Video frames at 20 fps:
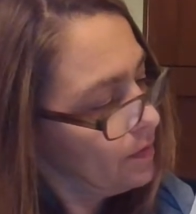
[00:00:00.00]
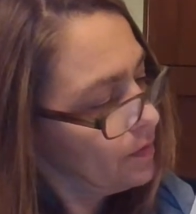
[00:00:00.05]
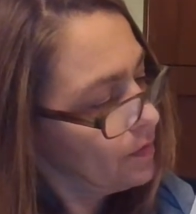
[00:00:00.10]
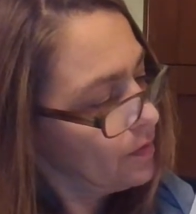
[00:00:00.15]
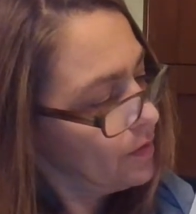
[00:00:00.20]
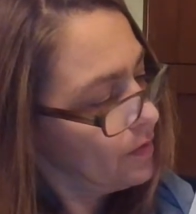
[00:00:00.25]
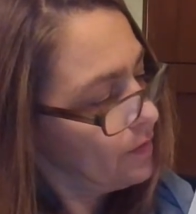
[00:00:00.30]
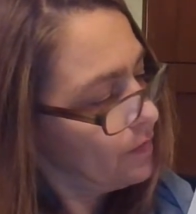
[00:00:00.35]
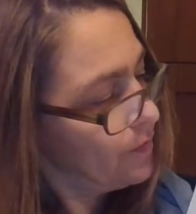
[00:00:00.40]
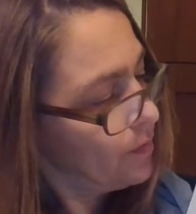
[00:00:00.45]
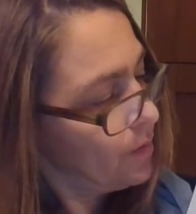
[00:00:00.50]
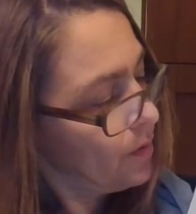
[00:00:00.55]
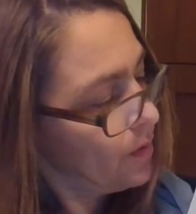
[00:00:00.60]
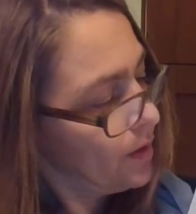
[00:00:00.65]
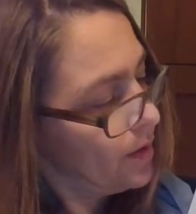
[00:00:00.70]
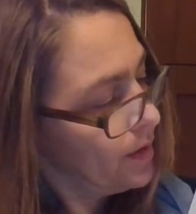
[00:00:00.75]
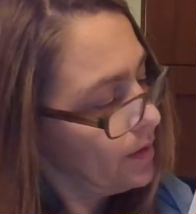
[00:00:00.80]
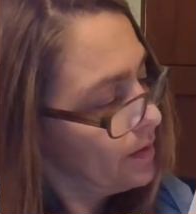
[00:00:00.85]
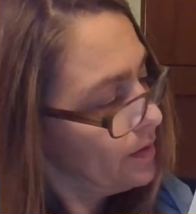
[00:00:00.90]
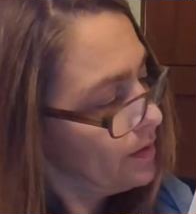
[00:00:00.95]

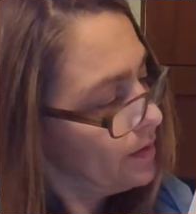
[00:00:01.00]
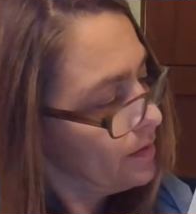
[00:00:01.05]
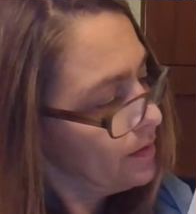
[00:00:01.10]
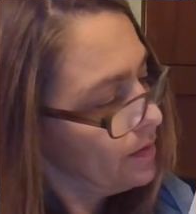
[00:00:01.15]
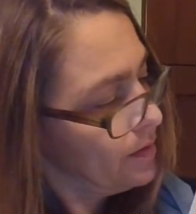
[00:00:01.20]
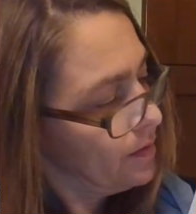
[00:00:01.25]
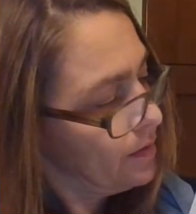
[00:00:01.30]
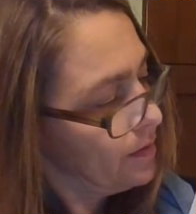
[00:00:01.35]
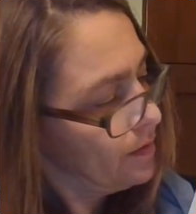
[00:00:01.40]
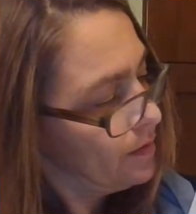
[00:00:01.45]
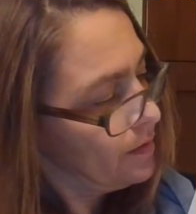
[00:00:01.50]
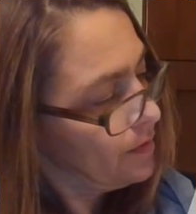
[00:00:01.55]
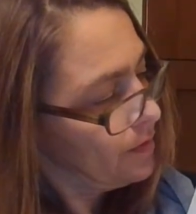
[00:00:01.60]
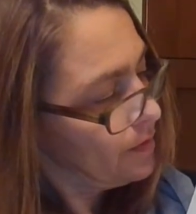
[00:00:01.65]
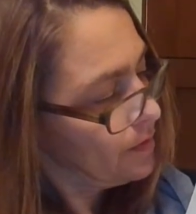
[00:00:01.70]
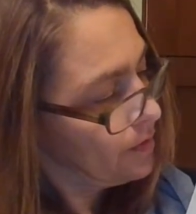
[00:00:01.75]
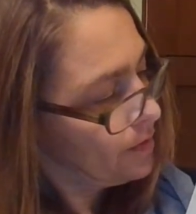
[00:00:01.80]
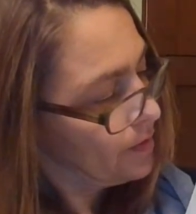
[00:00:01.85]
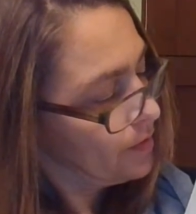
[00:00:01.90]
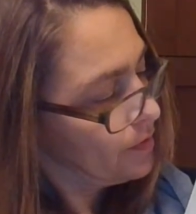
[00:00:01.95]
34,
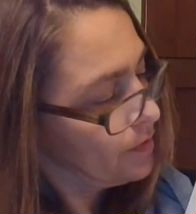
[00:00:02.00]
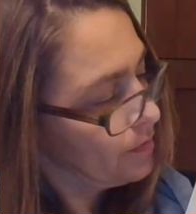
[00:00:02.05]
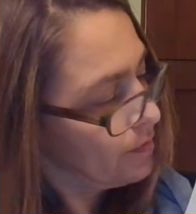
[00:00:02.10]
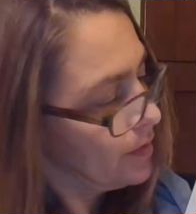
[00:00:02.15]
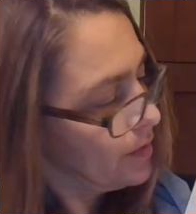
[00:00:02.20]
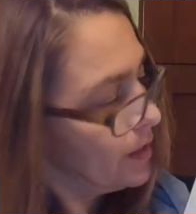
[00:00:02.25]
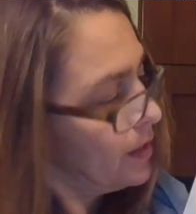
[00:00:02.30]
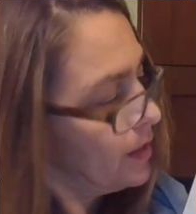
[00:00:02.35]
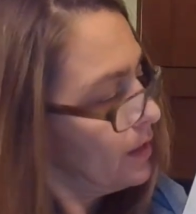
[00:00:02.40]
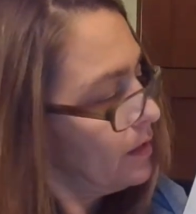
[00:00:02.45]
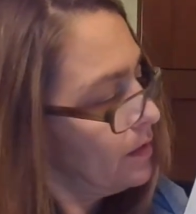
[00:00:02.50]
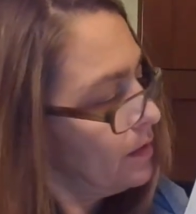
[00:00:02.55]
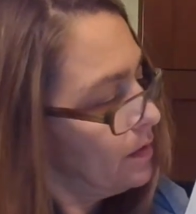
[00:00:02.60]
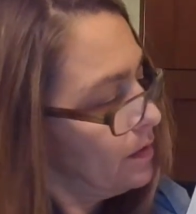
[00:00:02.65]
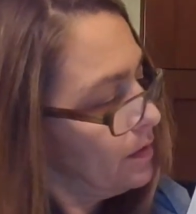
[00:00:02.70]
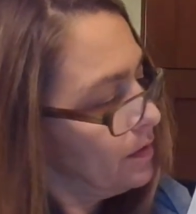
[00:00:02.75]
33,